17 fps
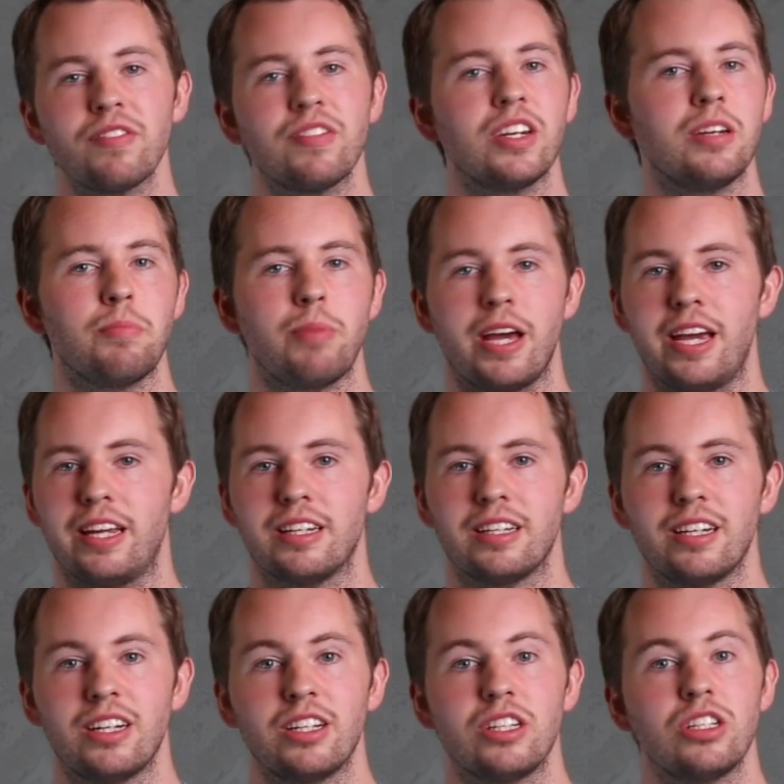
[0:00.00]
living in pain.
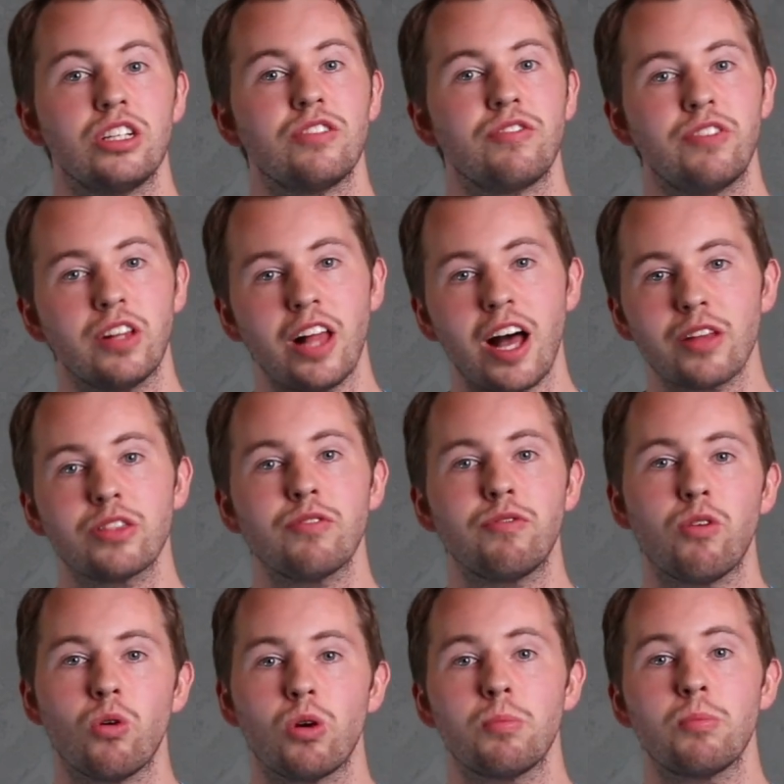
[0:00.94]
Fill out the
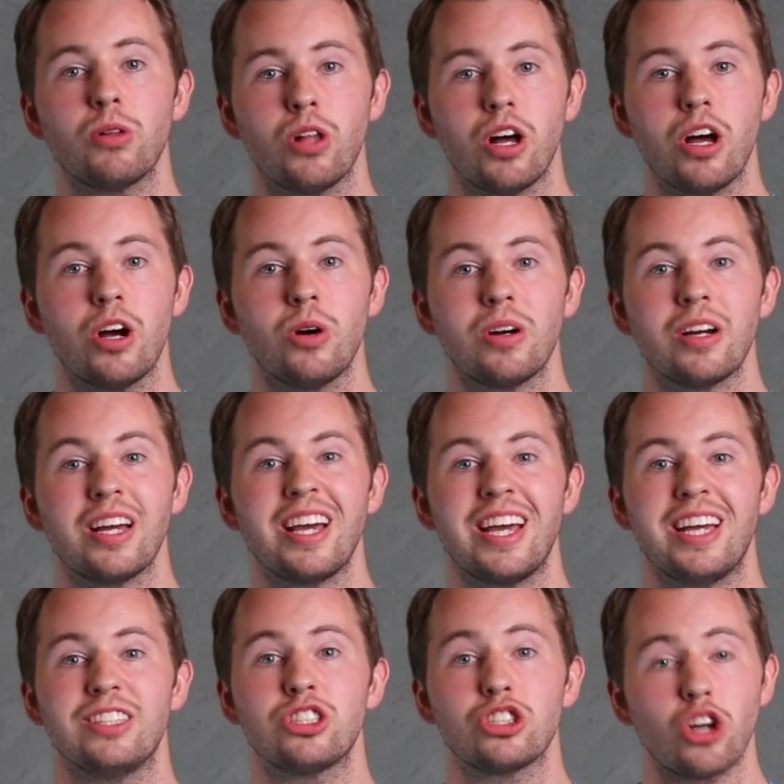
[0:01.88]
form below
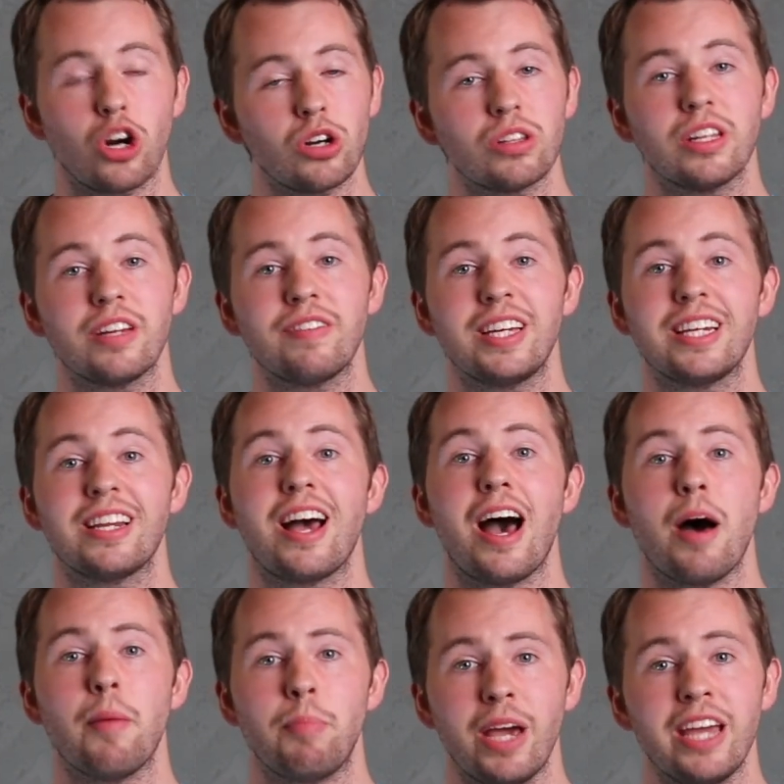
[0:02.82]
and start living
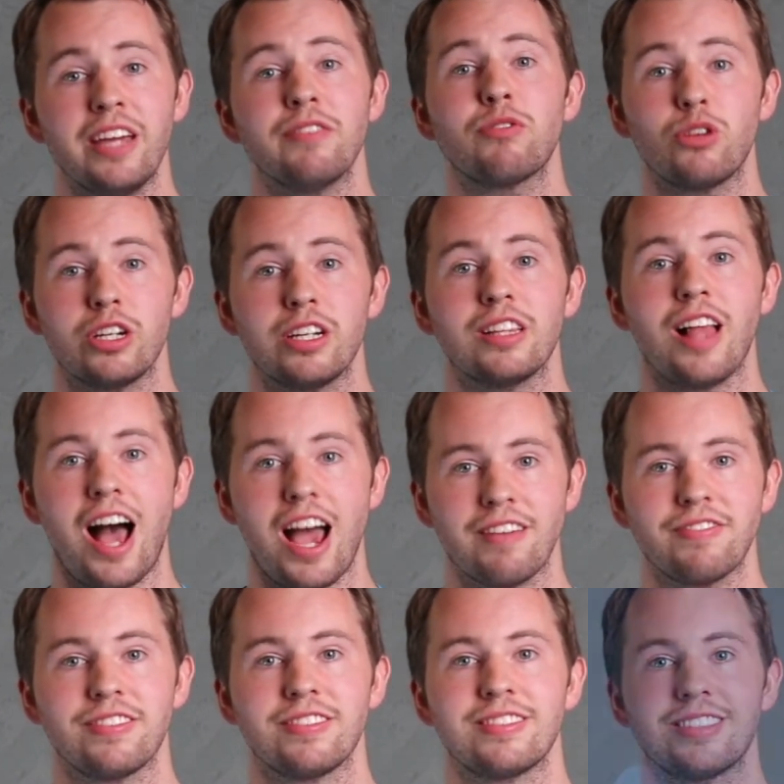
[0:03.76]
a pain-free
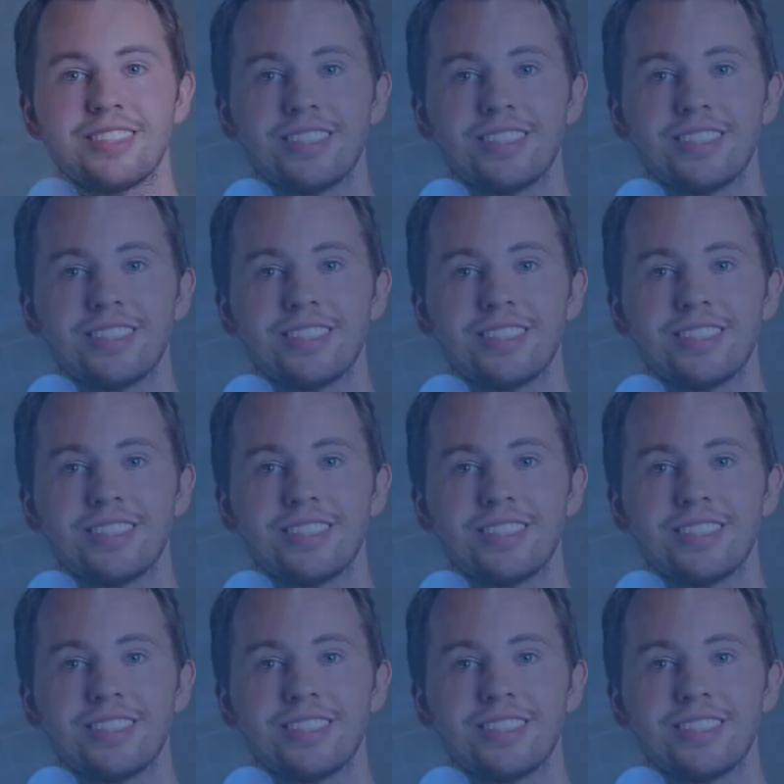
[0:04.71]
life.